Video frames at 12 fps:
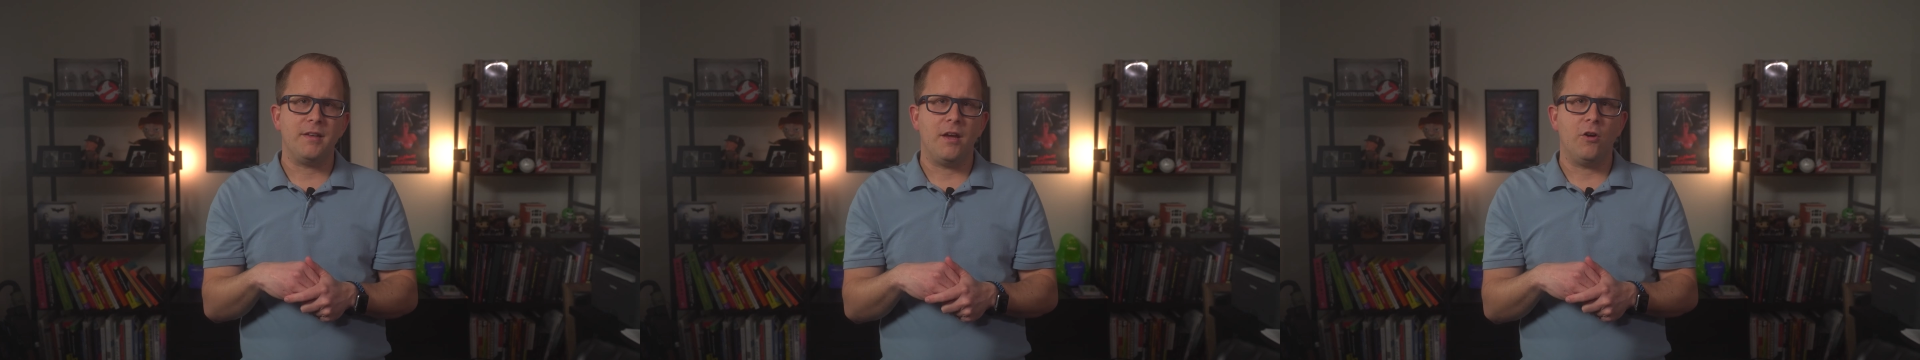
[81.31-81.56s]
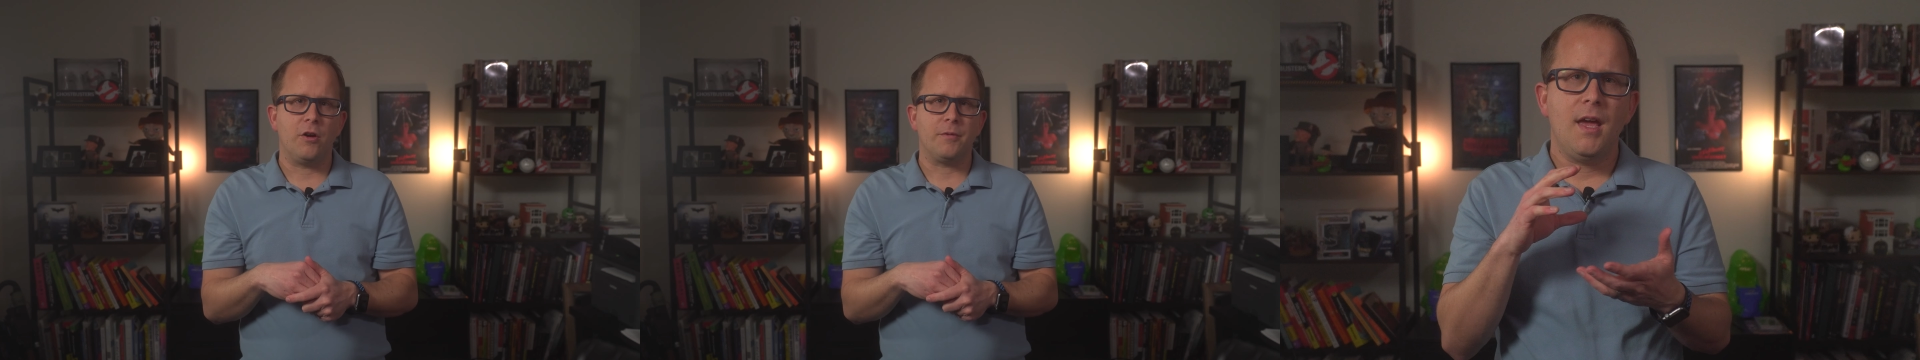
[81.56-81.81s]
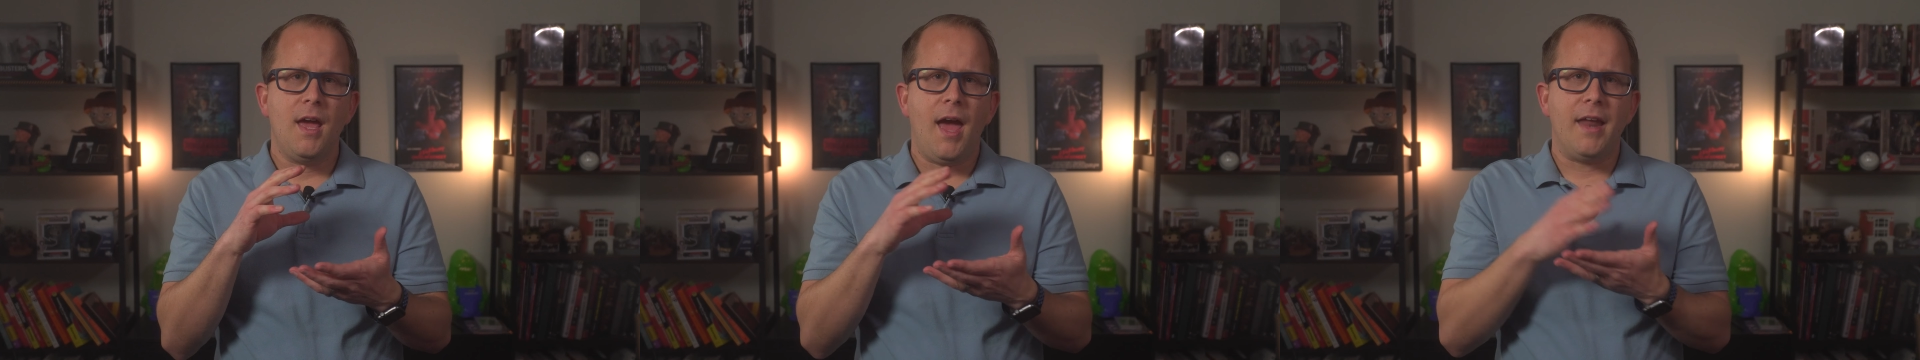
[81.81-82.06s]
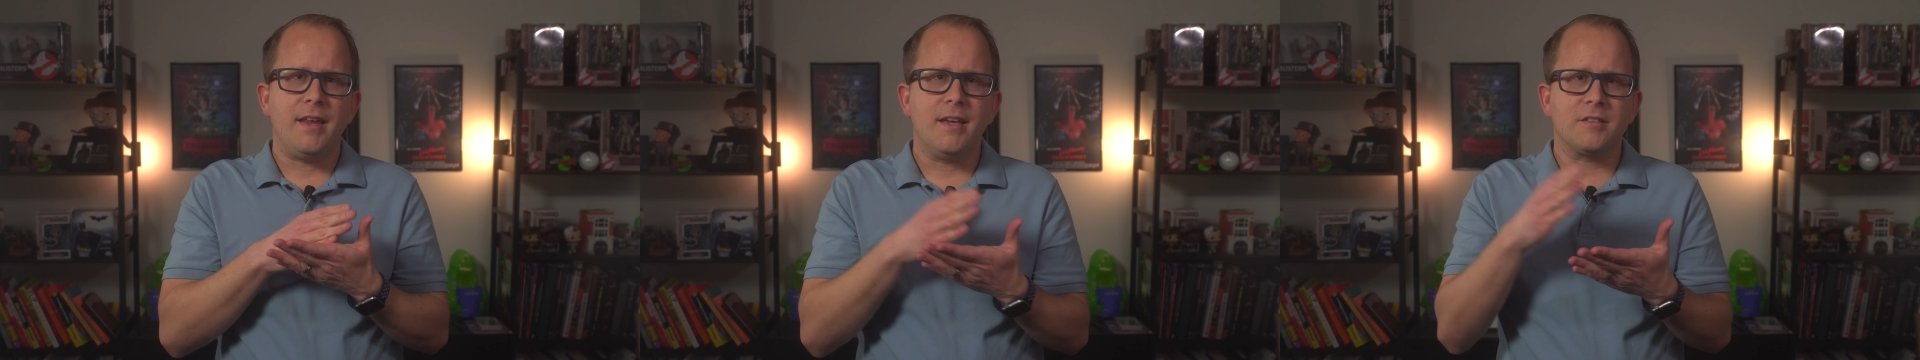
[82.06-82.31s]
day on.
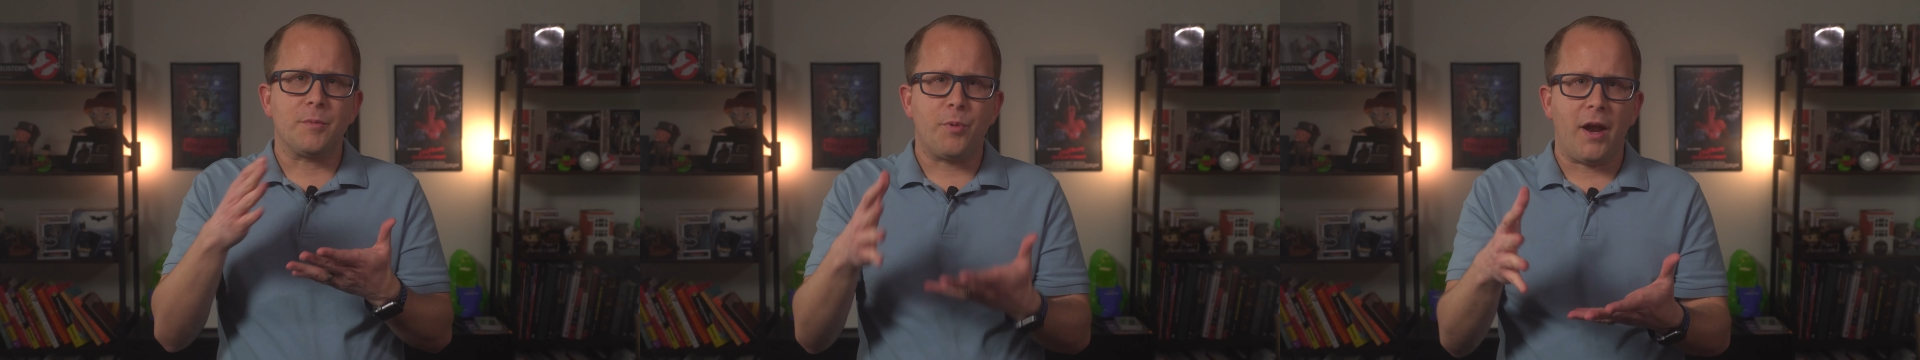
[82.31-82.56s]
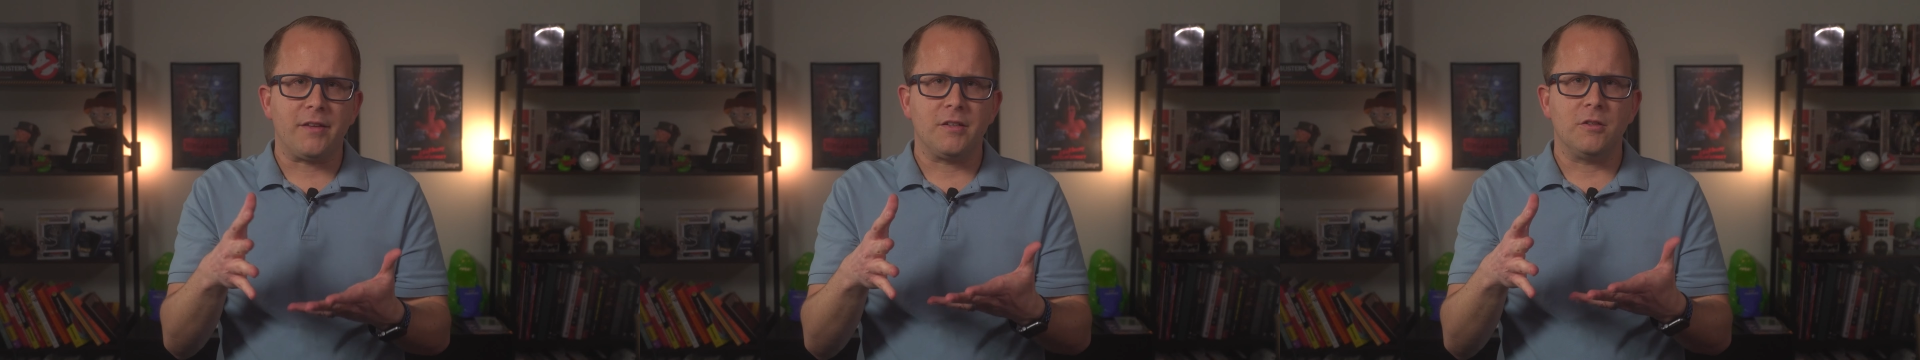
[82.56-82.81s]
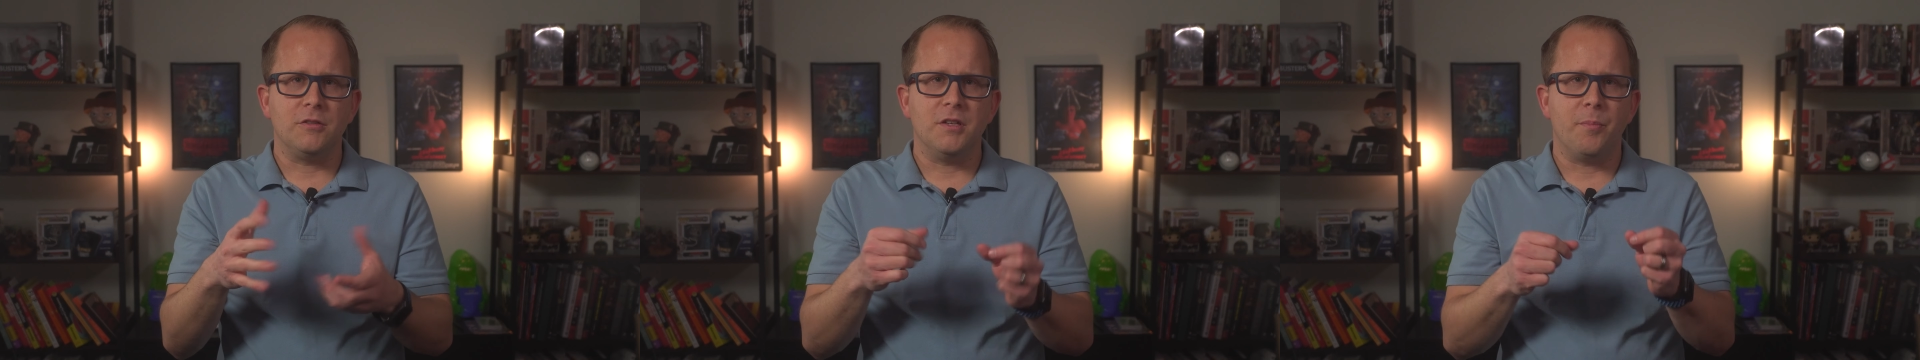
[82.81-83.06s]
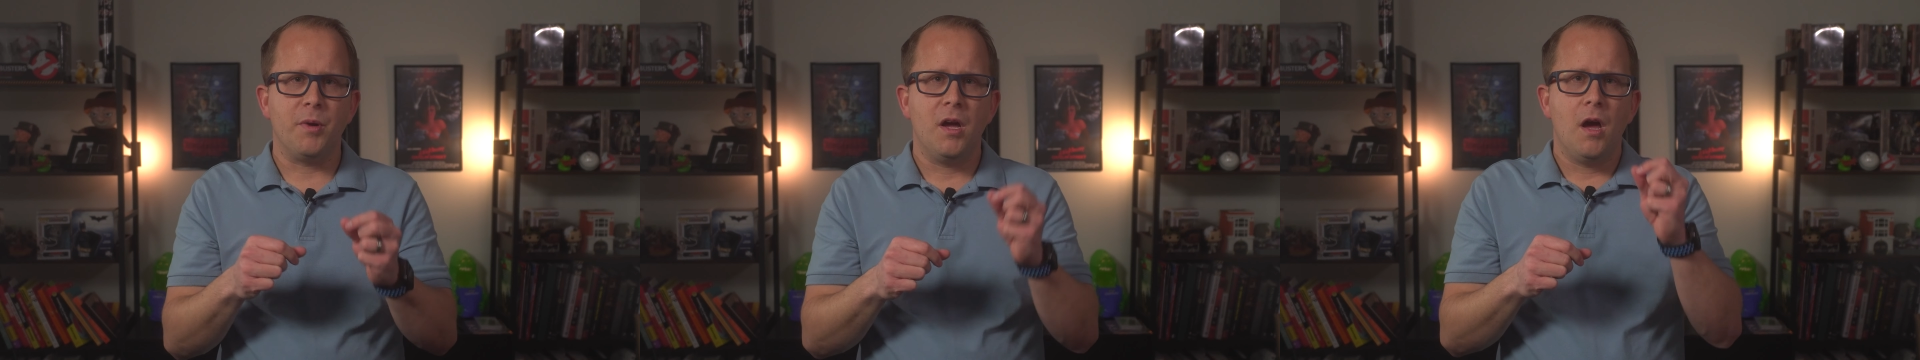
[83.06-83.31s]
And here's a practical
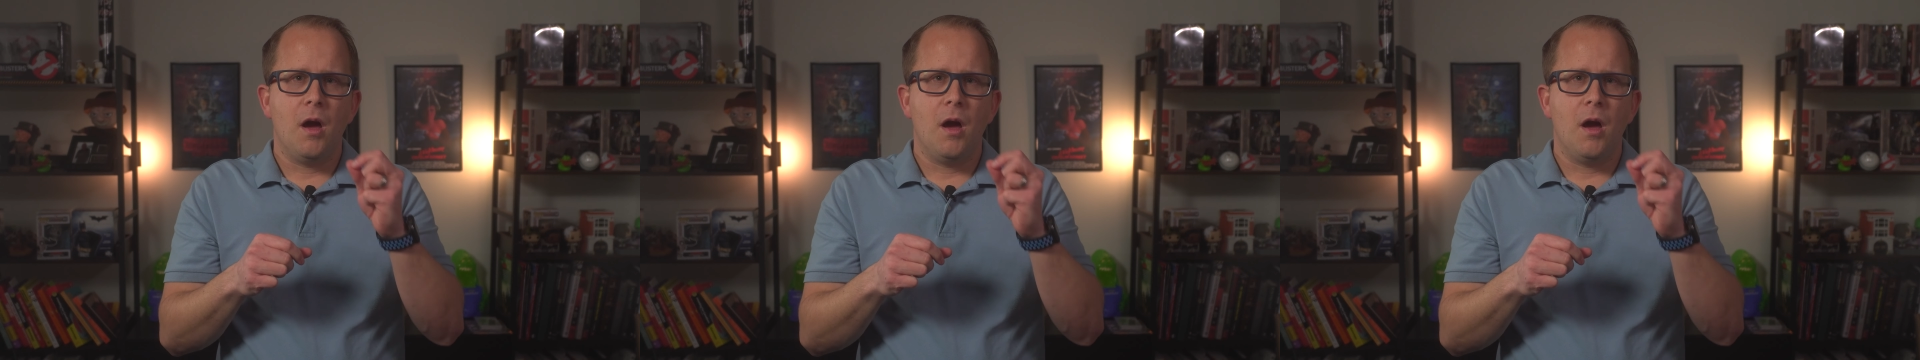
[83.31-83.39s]
tip.